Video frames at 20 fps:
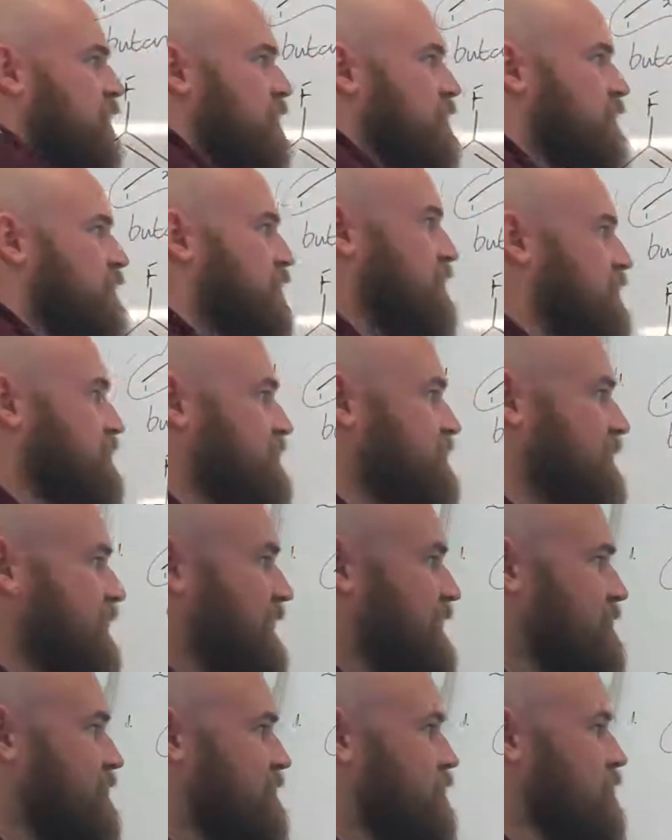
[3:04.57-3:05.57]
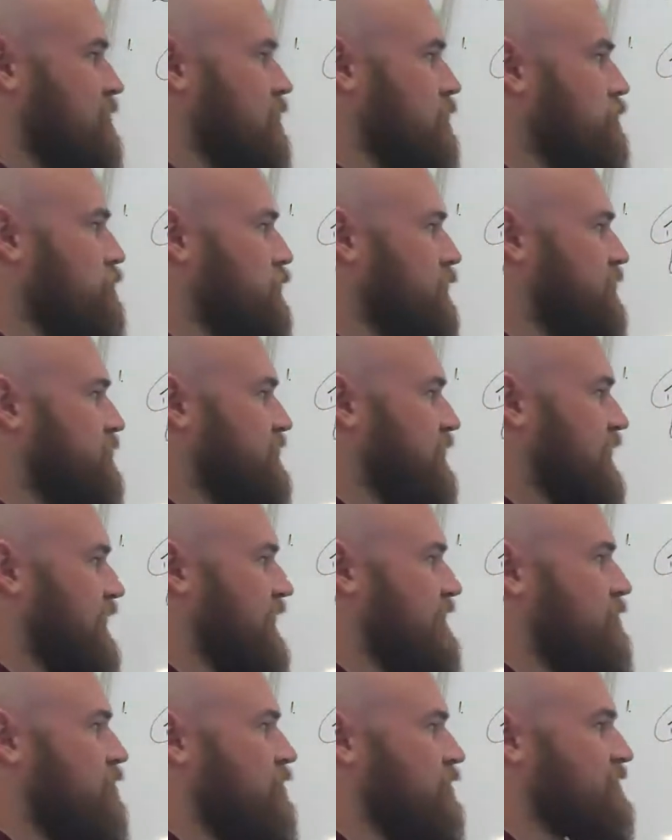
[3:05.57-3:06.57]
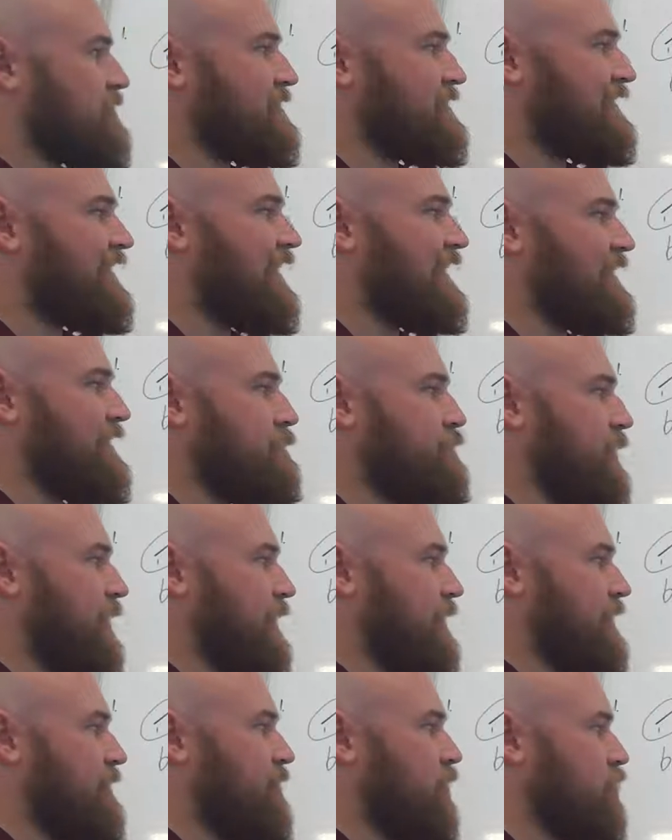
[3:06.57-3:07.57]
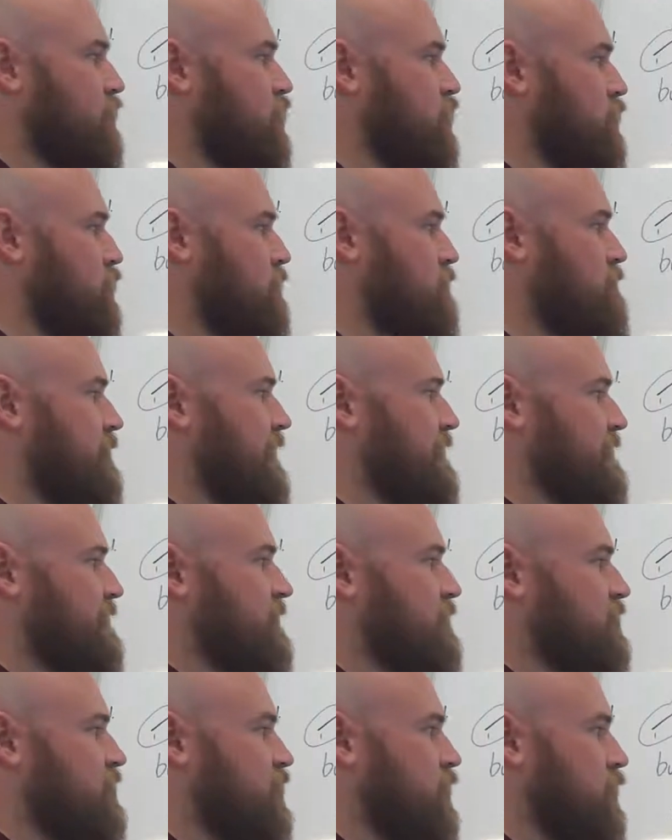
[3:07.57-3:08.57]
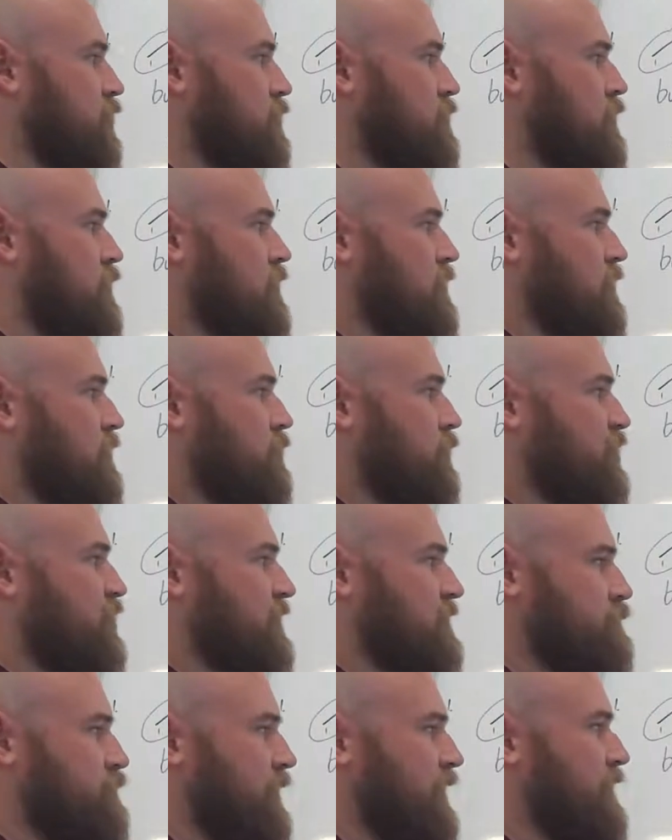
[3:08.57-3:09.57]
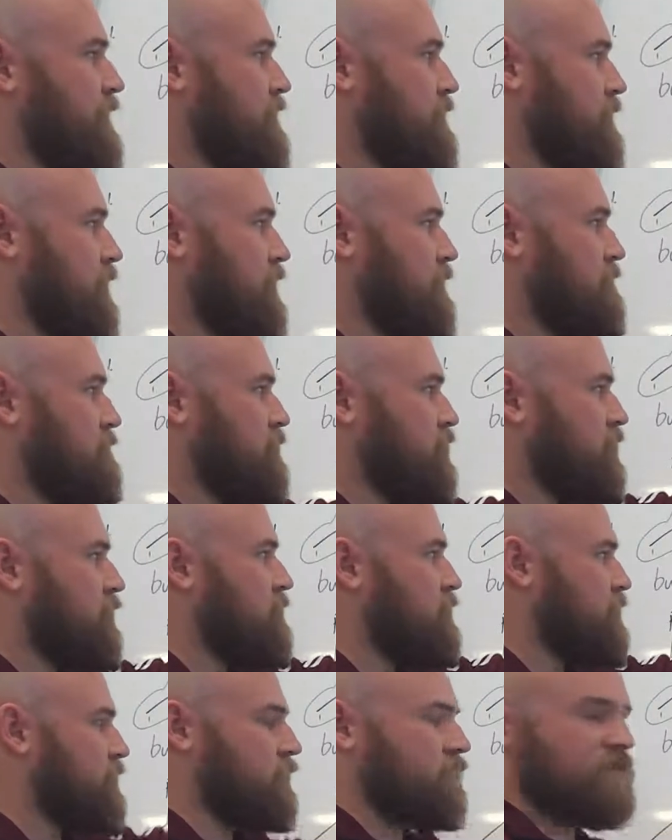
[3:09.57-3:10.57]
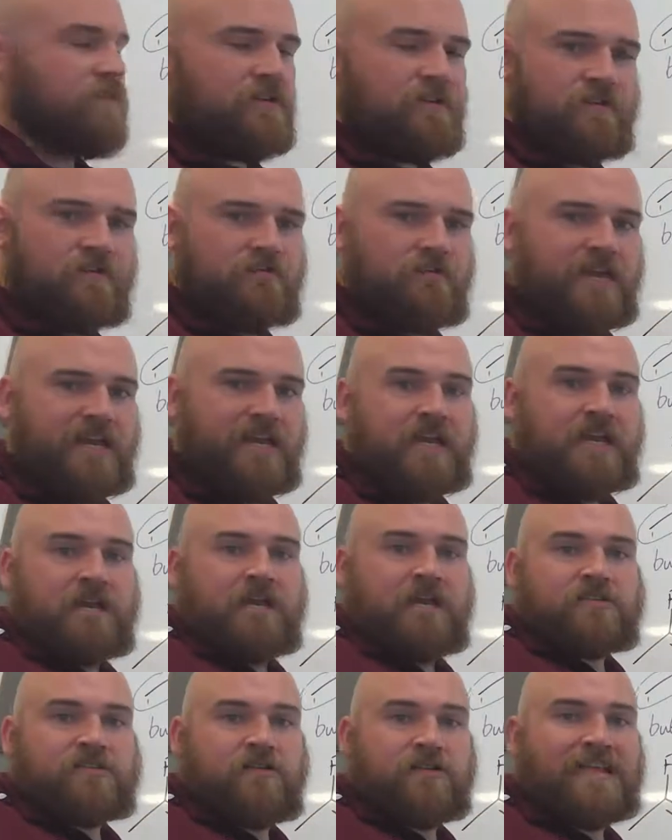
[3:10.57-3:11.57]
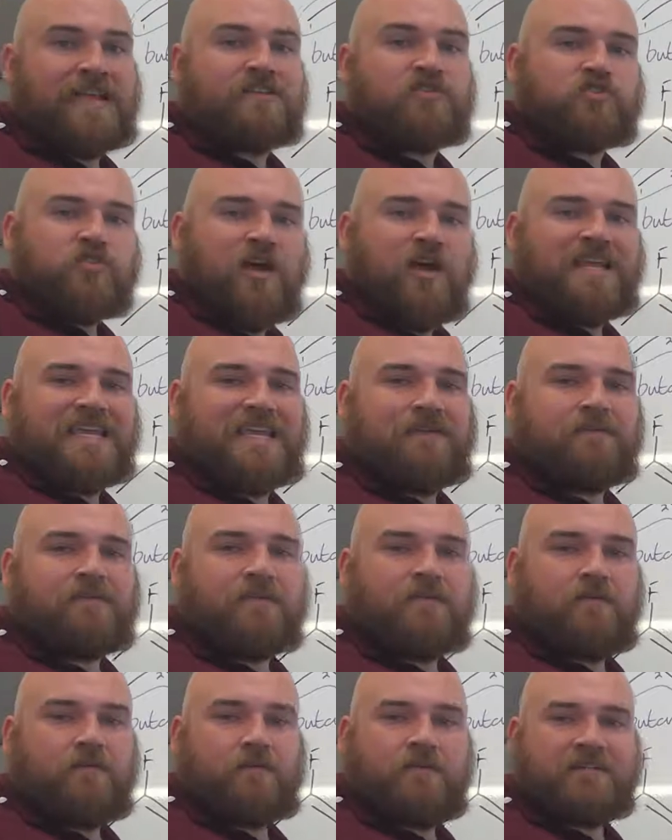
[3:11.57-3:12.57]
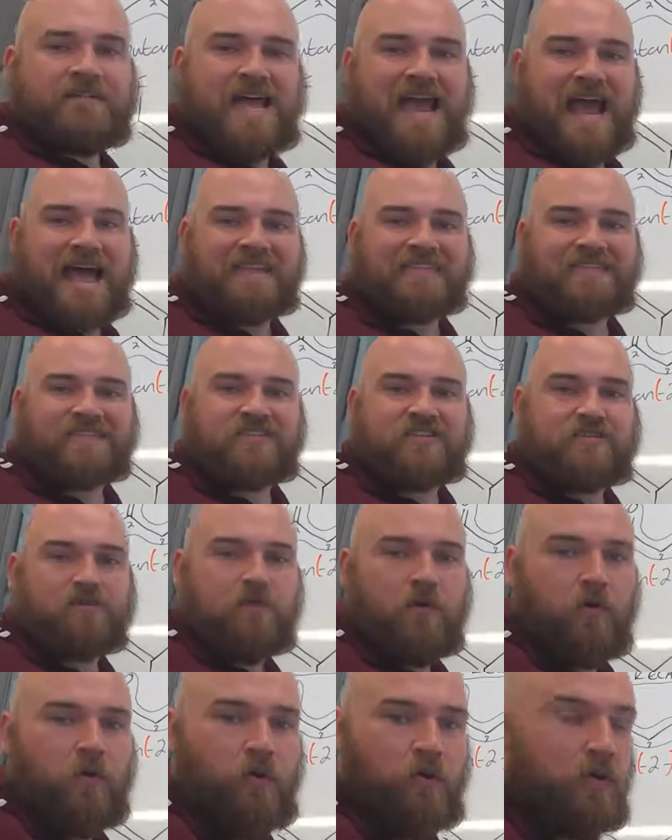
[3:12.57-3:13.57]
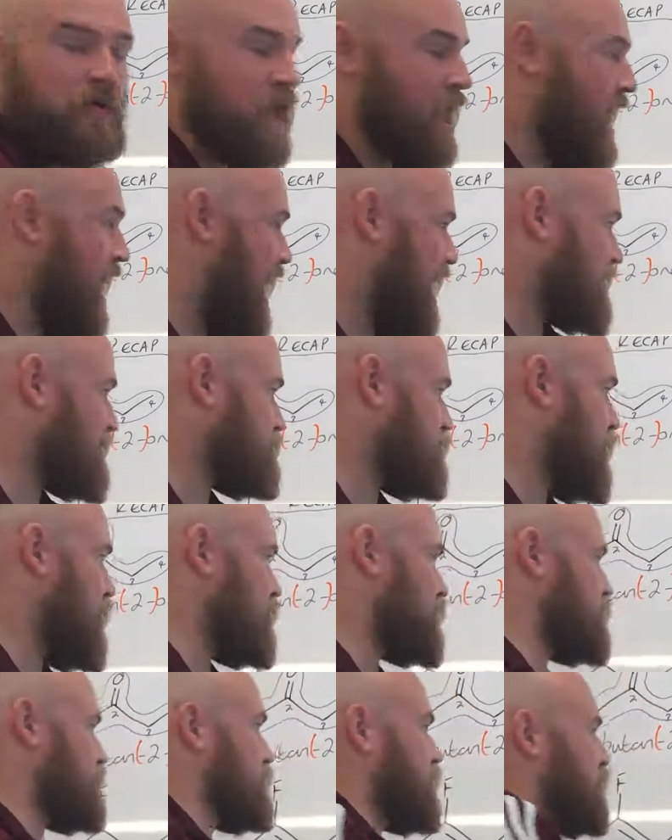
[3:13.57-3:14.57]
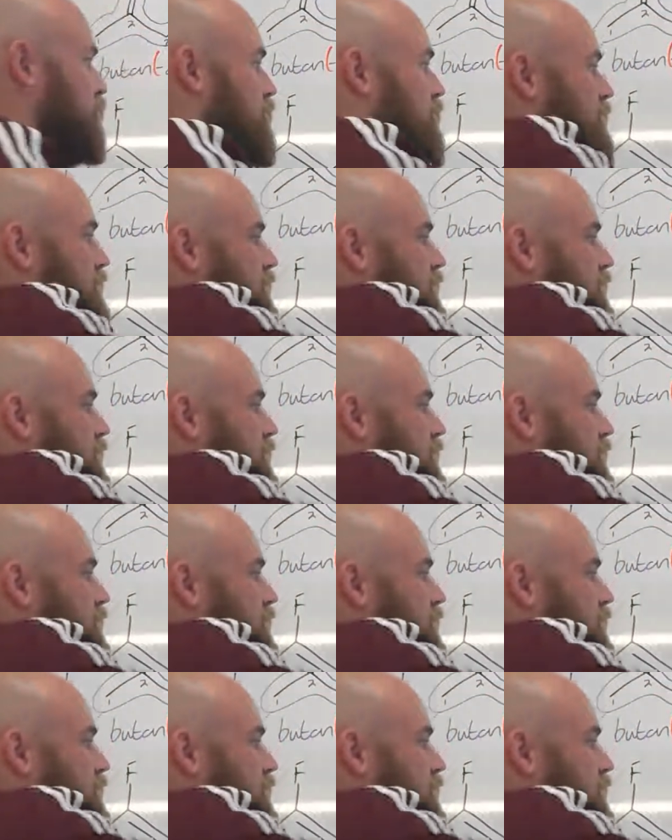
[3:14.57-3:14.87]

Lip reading: you can see that the numbers here are slightly bigger. You've got 2 3s and a 2, which is bigger than 2 2s and a 3. So again, try and keep the numbers as small as possible.